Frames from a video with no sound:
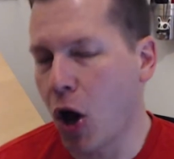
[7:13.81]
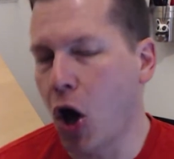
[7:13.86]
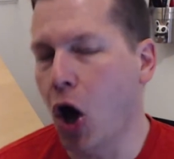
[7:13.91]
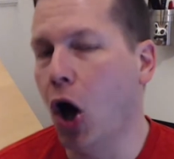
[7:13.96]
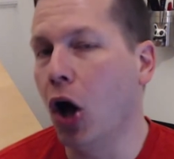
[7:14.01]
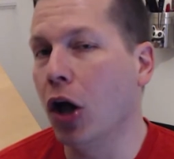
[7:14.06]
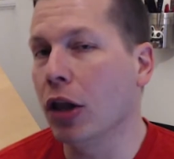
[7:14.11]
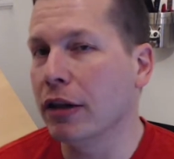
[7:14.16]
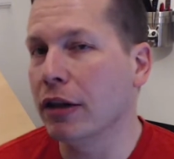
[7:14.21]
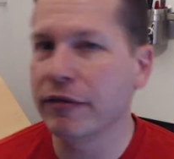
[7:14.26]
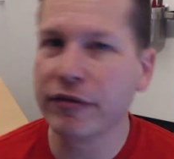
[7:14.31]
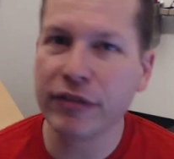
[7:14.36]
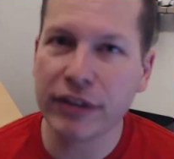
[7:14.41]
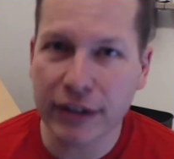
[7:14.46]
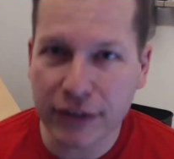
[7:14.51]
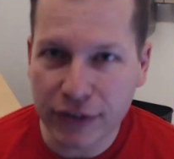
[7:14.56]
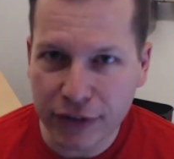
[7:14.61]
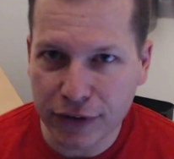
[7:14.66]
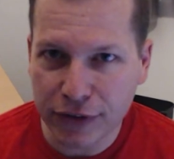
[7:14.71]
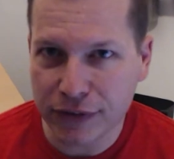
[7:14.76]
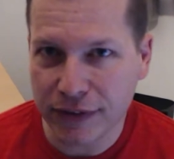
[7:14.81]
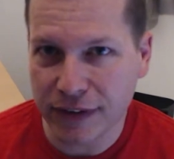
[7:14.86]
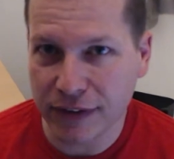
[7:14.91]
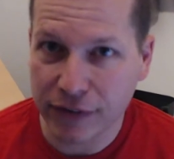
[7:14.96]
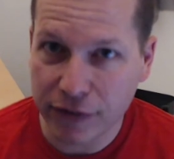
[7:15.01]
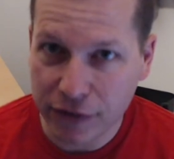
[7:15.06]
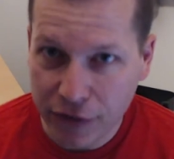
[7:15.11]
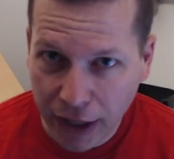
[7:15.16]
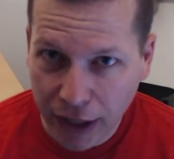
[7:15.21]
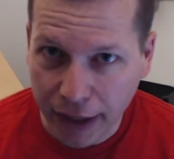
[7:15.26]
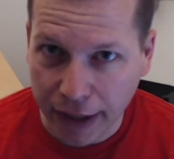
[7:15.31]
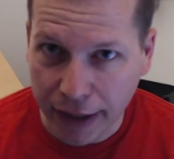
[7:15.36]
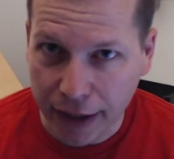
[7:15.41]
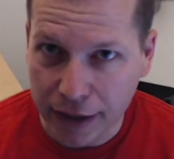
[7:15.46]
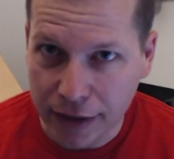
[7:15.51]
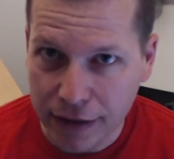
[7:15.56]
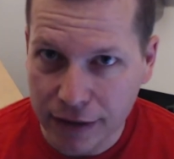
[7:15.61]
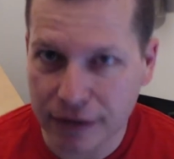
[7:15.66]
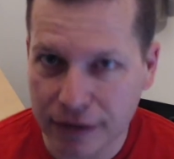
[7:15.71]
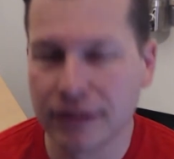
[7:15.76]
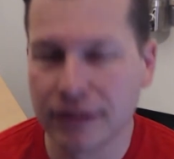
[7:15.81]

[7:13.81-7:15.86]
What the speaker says: All of this is to say